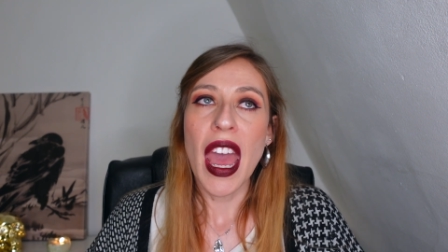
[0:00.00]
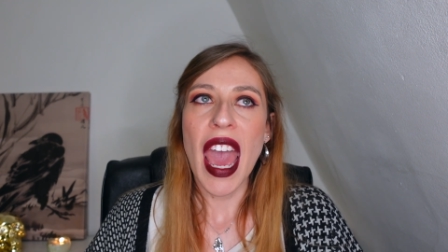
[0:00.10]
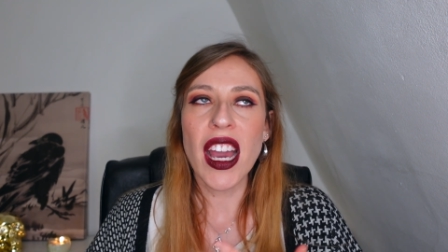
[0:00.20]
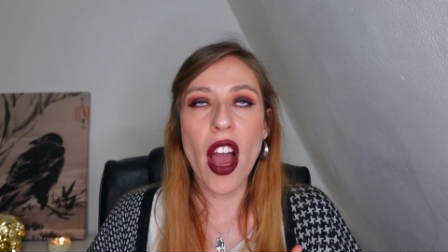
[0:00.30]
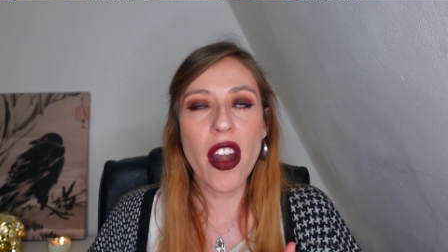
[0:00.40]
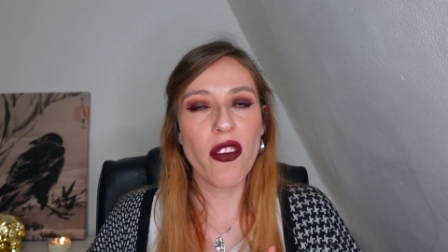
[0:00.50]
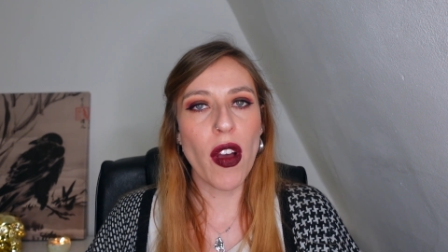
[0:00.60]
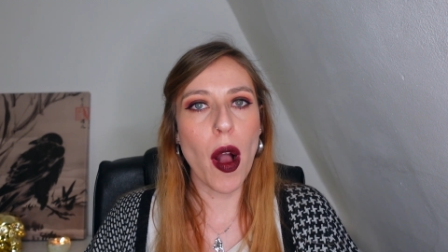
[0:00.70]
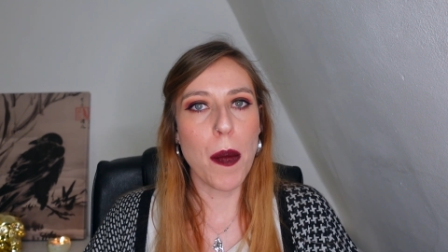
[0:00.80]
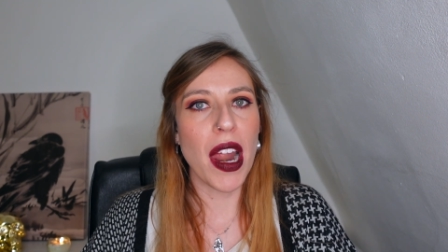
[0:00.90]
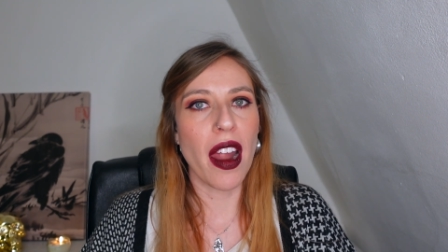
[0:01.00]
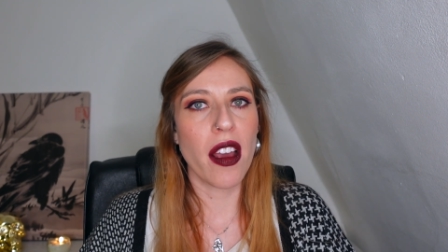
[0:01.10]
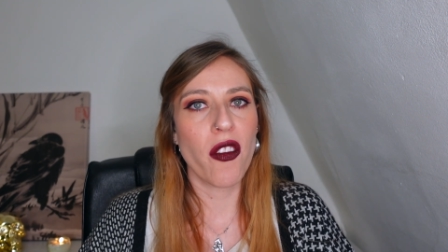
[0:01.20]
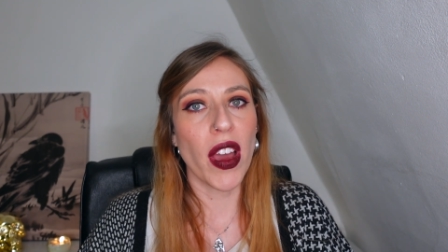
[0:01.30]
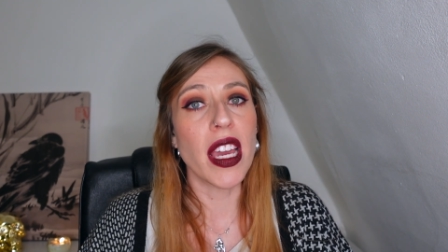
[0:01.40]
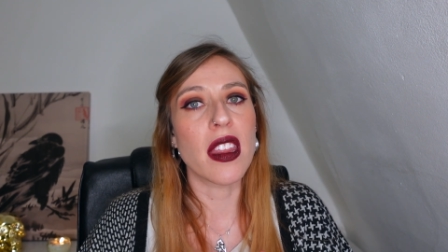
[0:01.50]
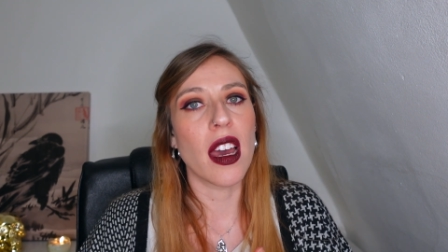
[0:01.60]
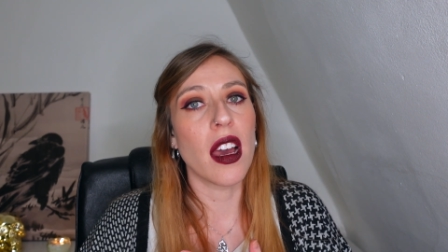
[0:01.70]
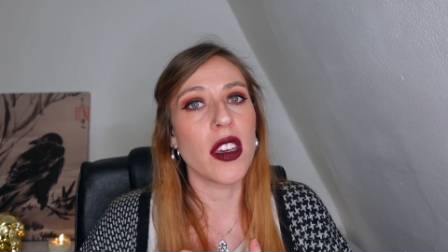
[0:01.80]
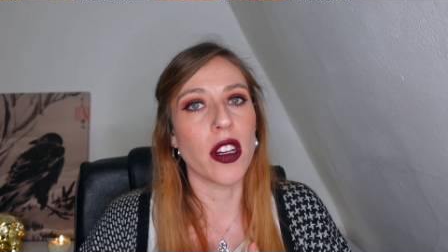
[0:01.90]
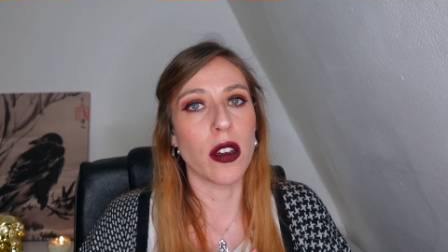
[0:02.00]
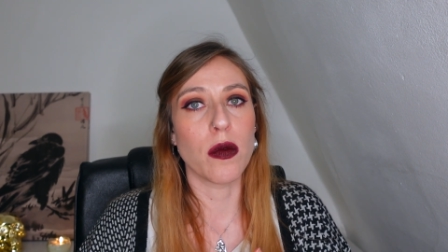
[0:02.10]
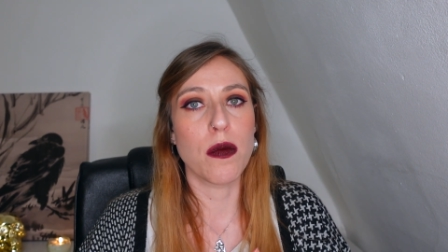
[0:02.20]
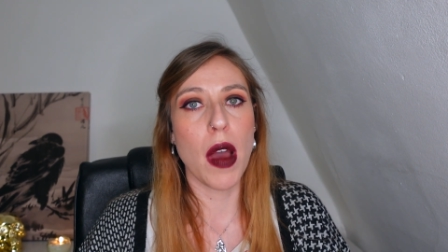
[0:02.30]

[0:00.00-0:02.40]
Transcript: it kind of felt a bit like fate that, you know,